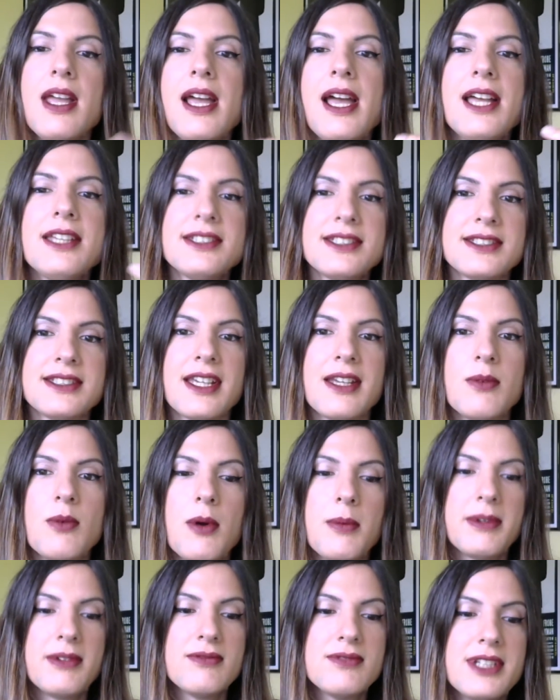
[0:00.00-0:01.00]
As I say,
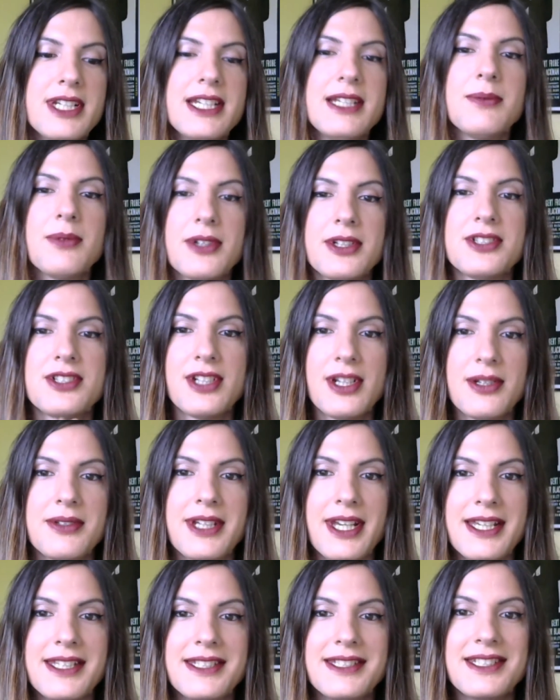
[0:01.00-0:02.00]
what we really want to
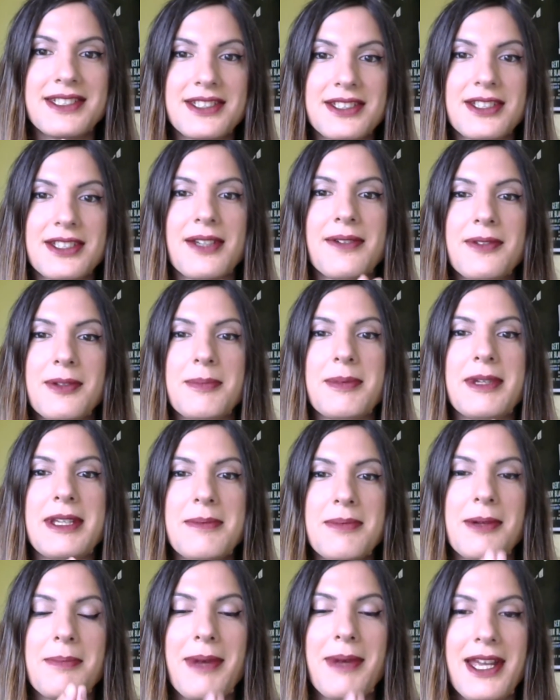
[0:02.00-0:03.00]
showcase is stuff that
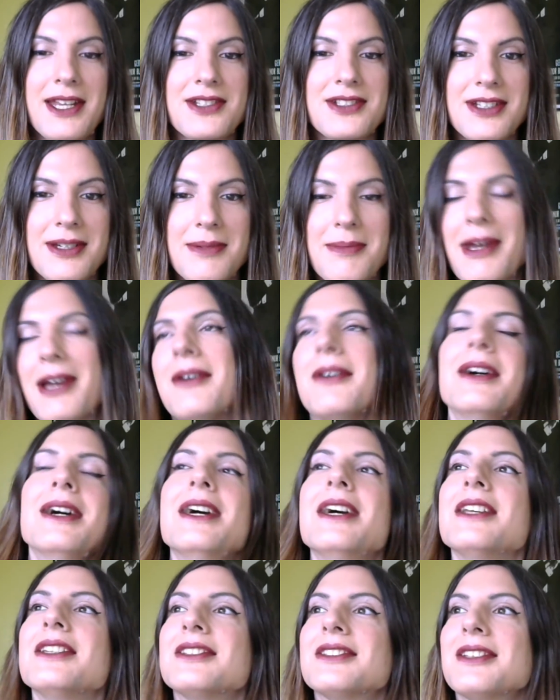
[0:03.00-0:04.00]
people are passionate about,
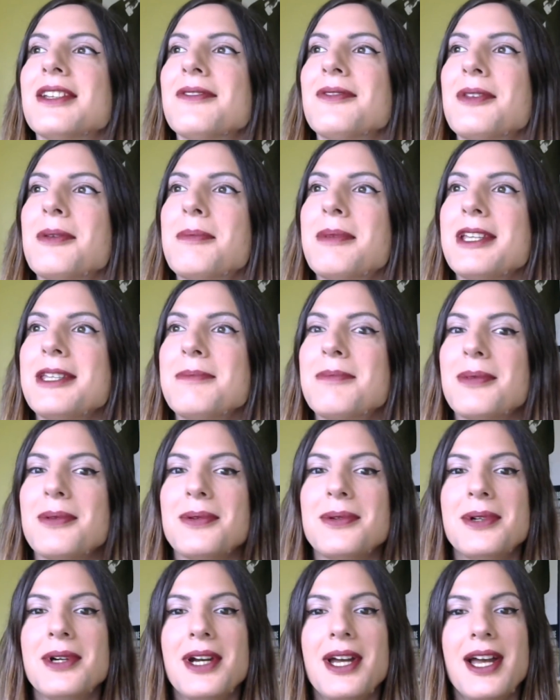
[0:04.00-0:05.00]
stuff that
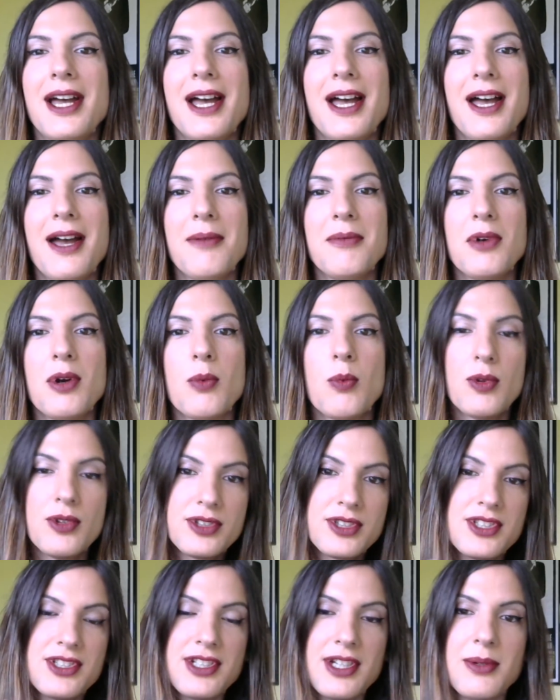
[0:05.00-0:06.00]
people want
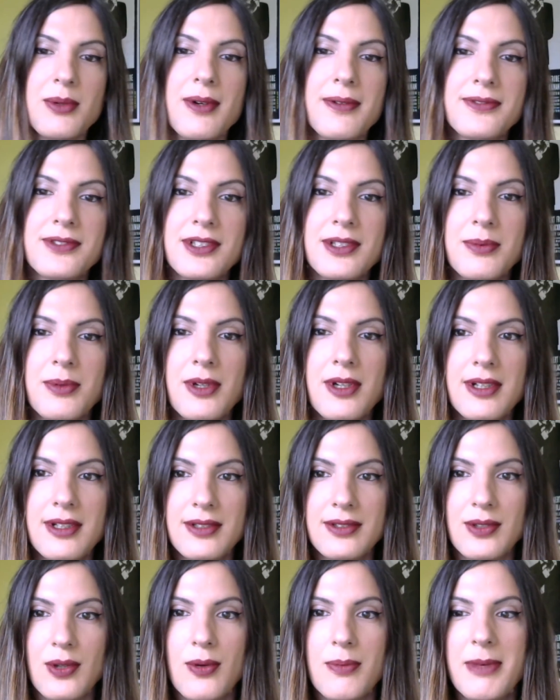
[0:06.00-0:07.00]
to show off to the
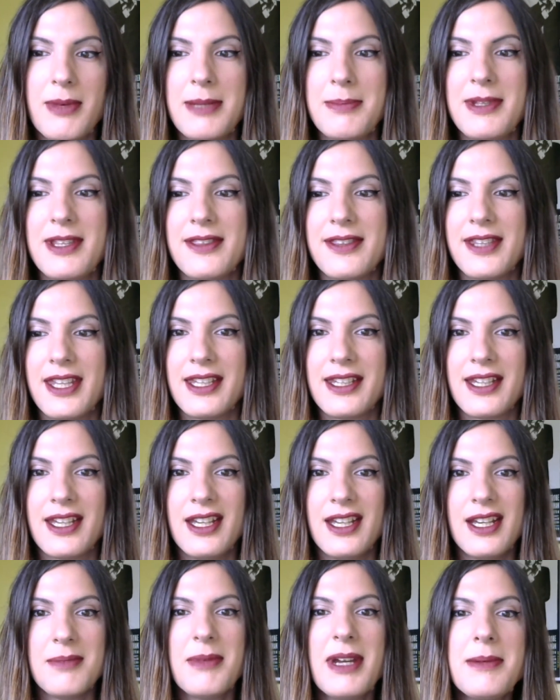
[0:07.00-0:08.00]
world, or maybe you think
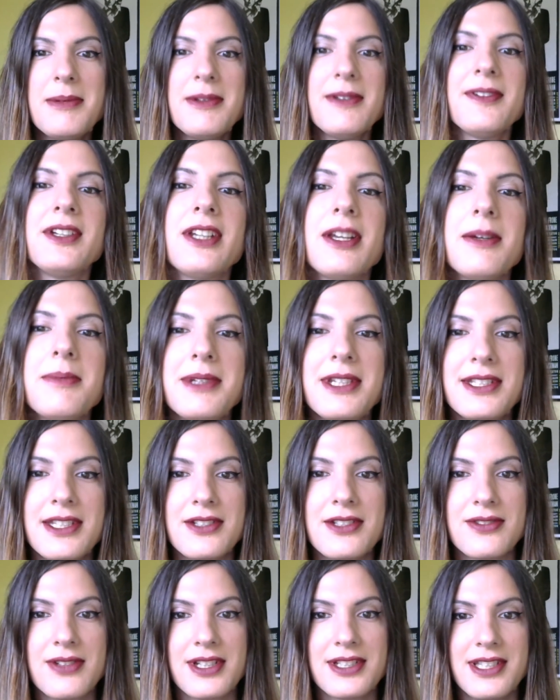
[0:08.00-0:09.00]
nobody's
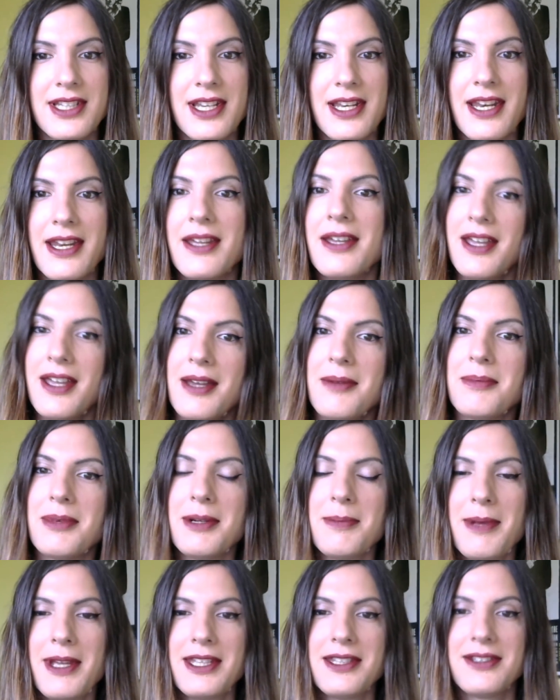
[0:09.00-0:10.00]
interested in it, but
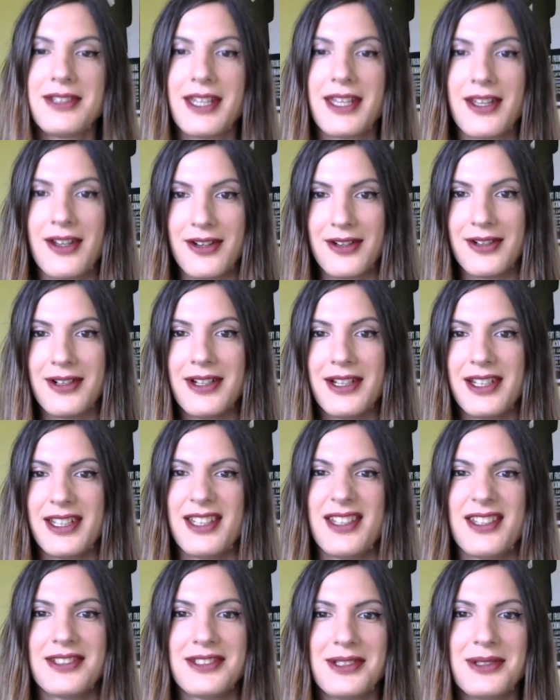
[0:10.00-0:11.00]
I bet you they are.
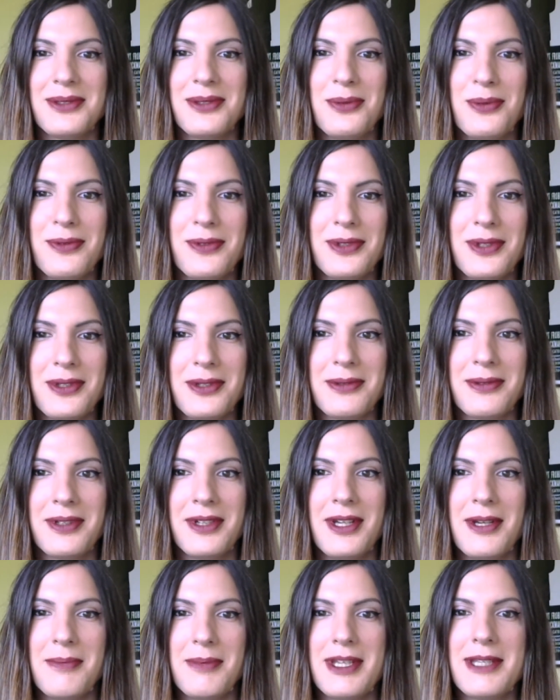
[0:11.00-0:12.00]
You know, there's an awful lot of
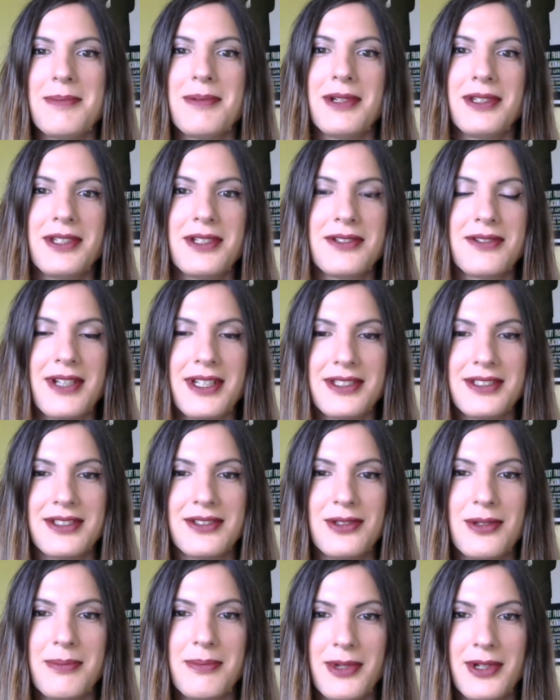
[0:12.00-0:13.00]
people in the trans
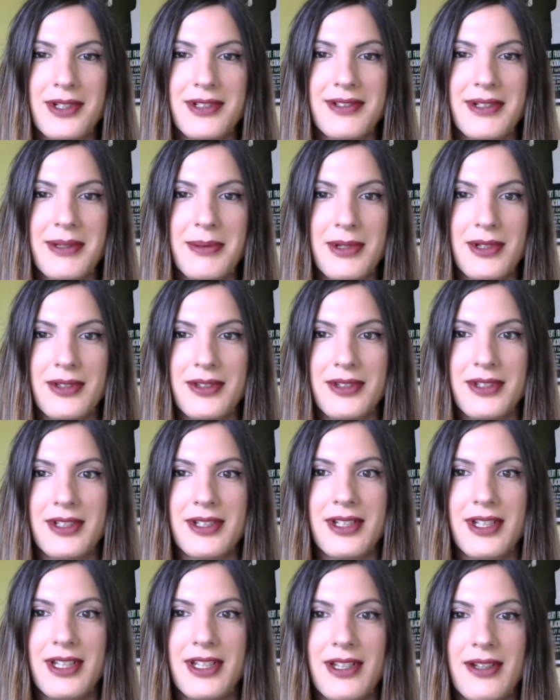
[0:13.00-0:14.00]
and non-binary world that
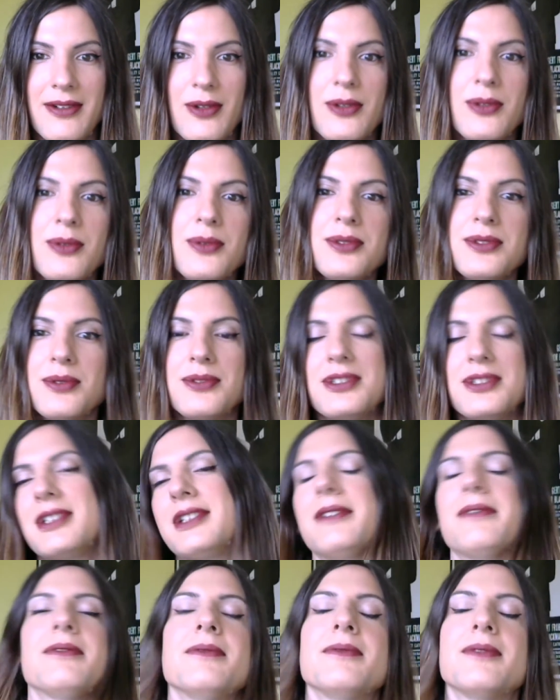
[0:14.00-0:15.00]
got all sorts of
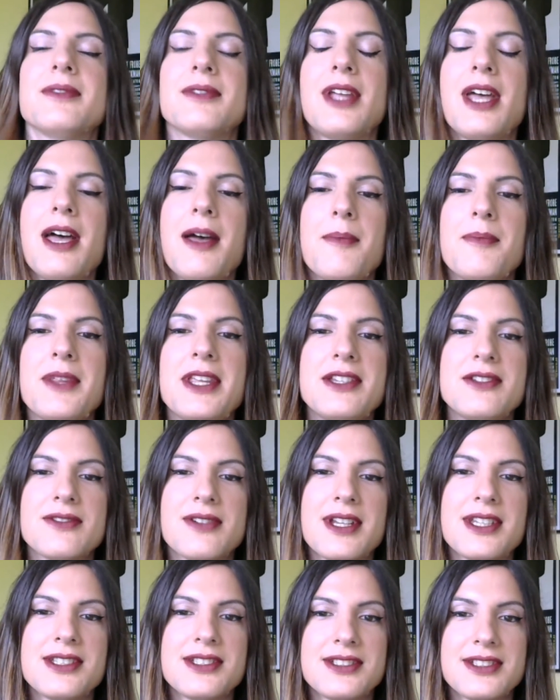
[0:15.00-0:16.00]
different
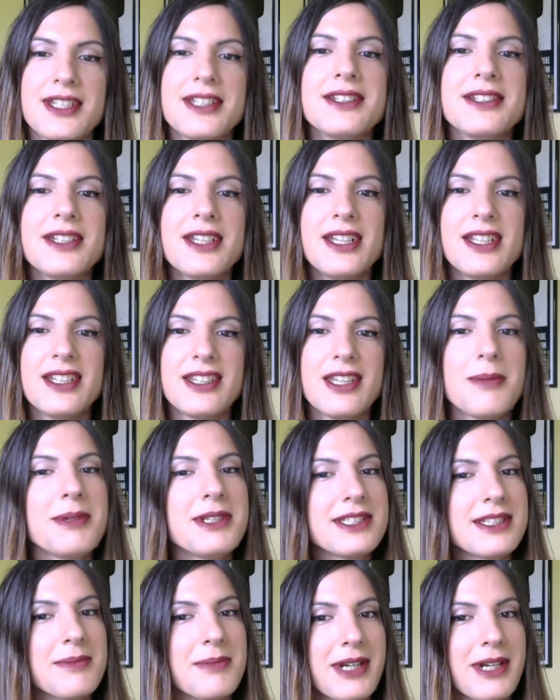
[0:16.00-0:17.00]
interests, and there'll be
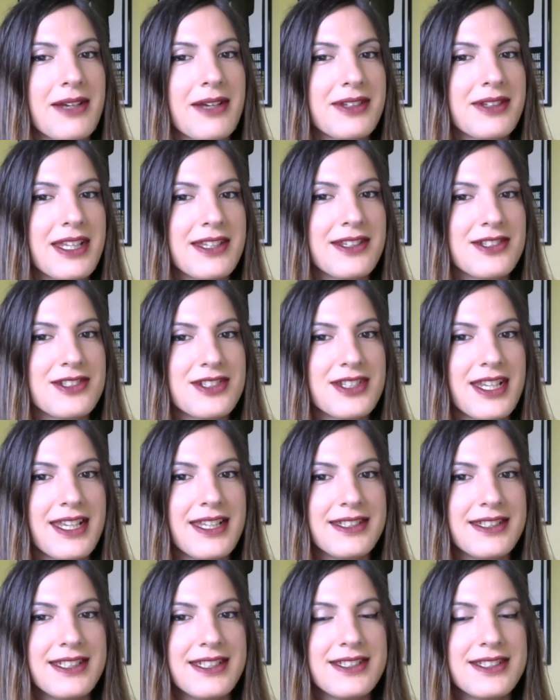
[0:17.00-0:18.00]
someone out there that
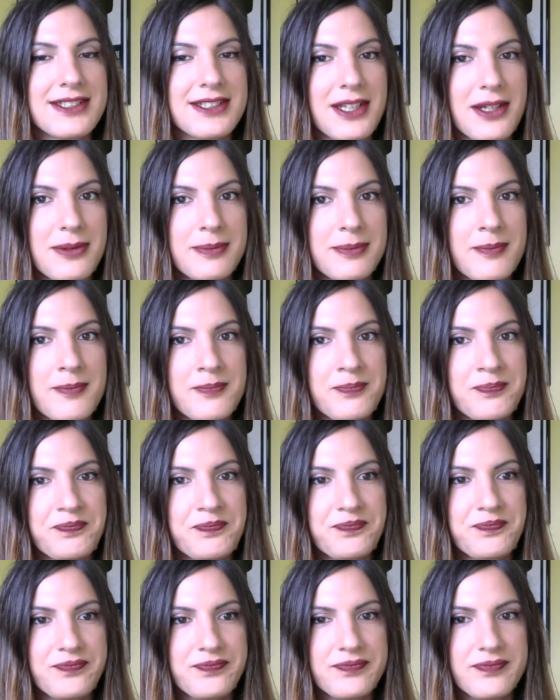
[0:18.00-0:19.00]
shares it. So
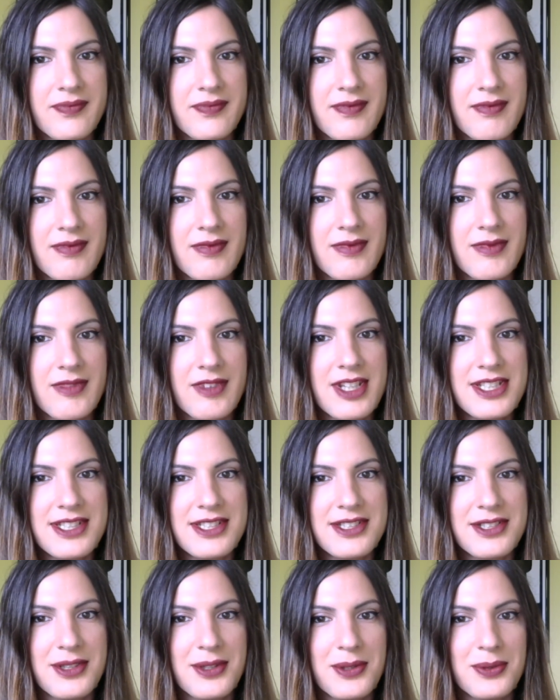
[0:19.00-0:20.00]
this
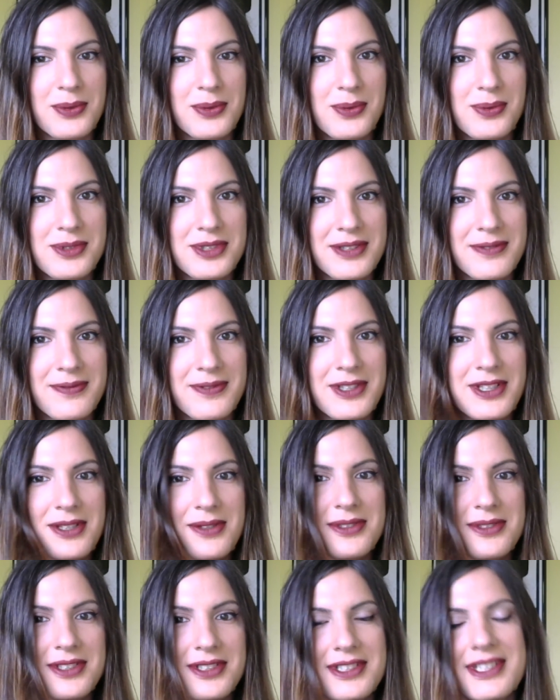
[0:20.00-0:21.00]
is a call for you
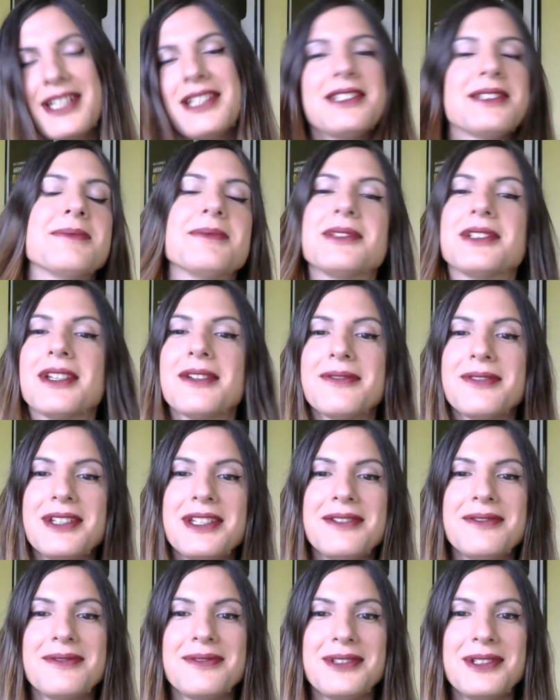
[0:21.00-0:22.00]
to send some stuff
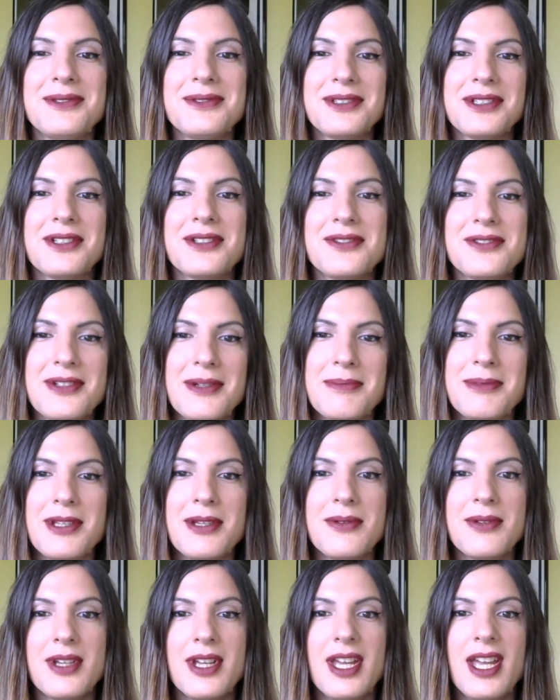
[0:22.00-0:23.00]
in, for you to
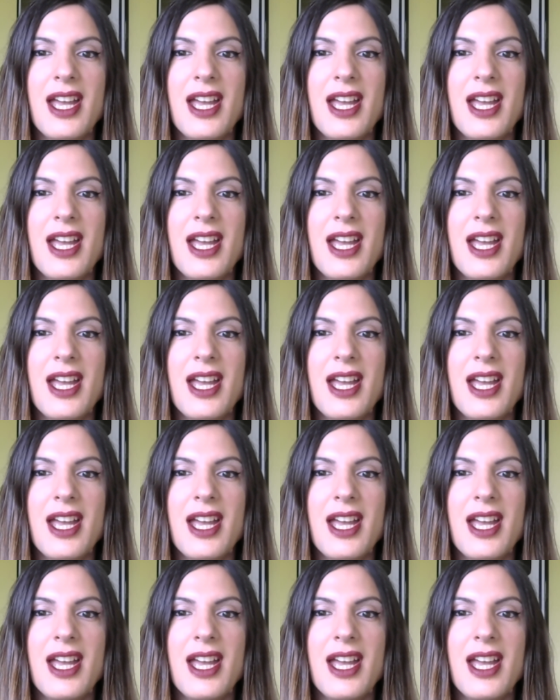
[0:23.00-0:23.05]
contribute.